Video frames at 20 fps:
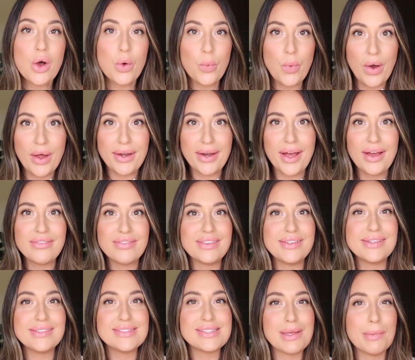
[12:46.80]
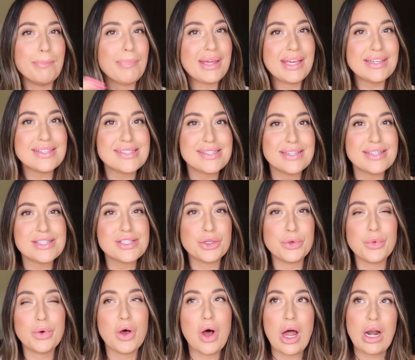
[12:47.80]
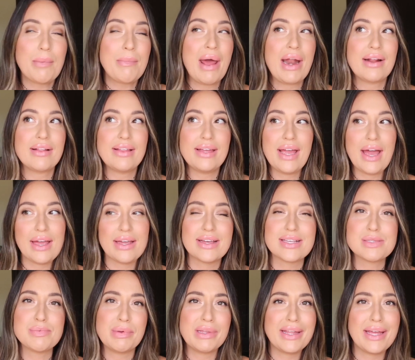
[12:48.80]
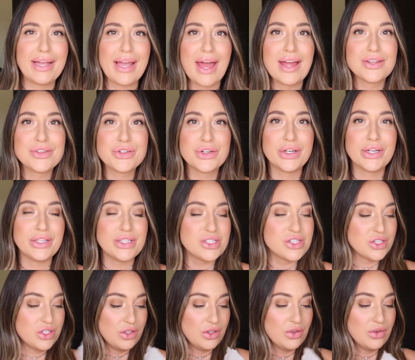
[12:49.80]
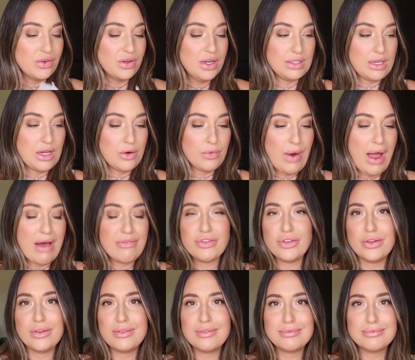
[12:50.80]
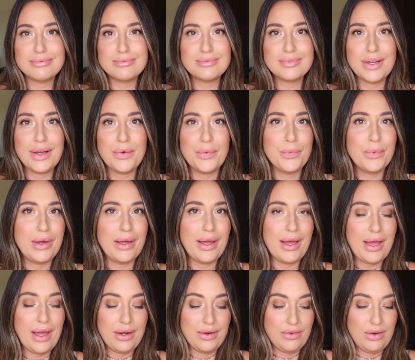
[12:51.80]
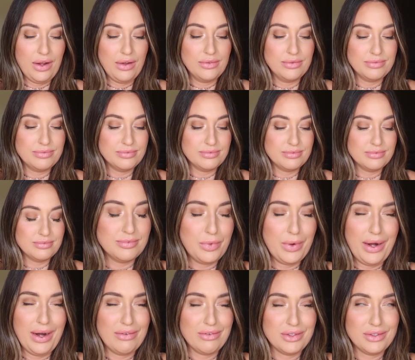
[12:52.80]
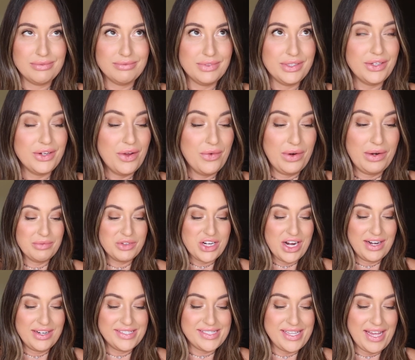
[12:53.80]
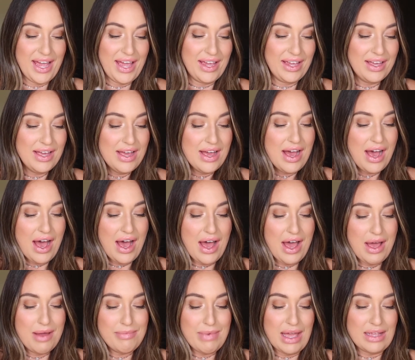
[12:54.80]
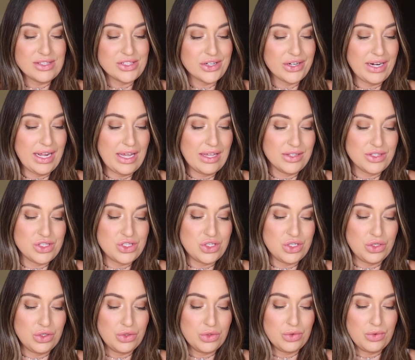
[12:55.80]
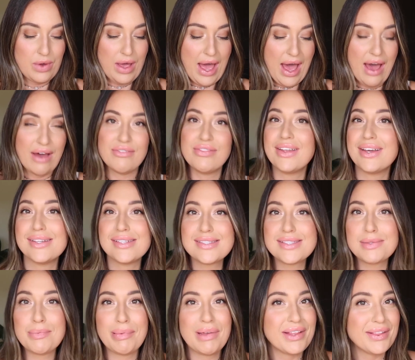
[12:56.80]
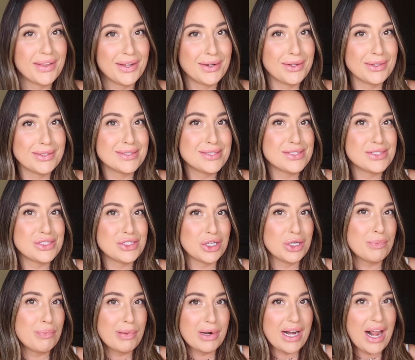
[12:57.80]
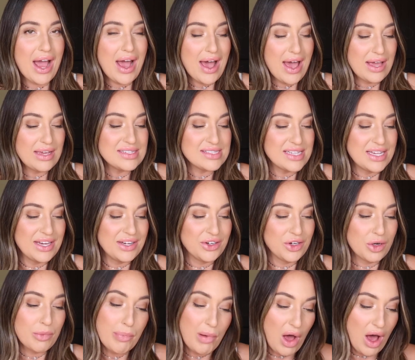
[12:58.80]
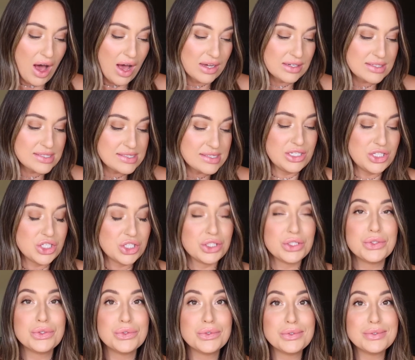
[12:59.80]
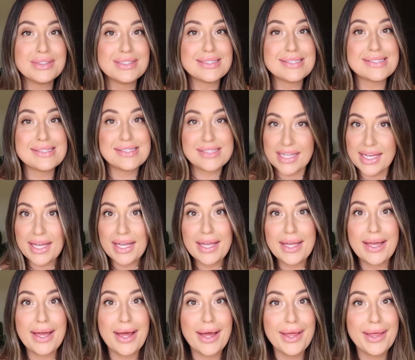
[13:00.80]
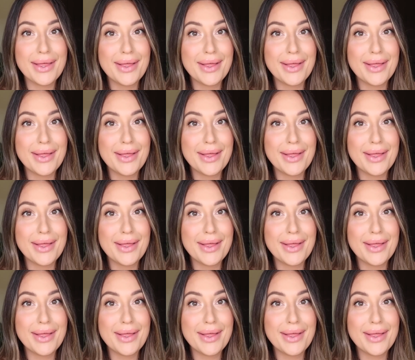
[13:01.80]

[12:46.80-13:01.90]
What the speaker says: one of these pieces, you will automatically, I guess, be like entered into a raffle. What, I don't know, whatever, you know what I'm trying to say. Entered in to have this be a little surprise in your box. Did you see